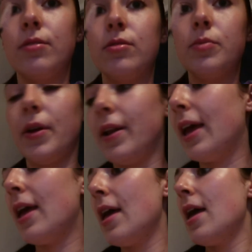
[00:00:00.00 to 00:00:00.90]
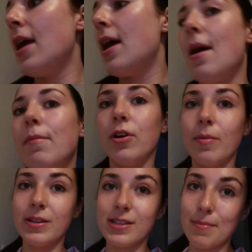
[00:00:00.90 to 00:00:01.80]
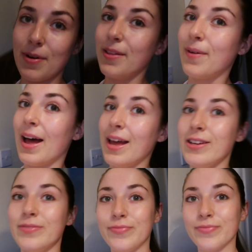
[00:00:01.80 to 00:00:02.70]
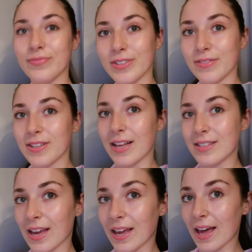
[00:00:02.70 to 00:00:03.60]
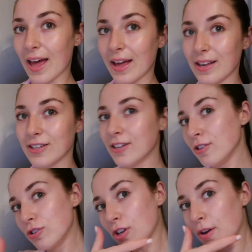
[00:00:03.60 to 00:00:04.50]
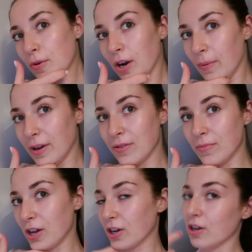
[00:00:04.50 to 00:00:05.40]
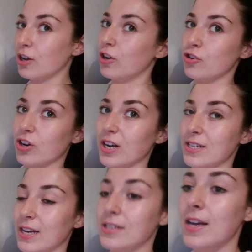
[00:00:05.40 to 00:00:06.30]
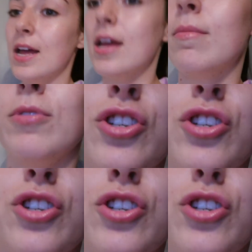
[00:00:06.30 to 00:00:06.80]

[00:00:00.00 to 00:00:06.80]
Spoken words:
Spoolie. Look at my skin, by the way, after that skincare. So glowy and like hydrated, but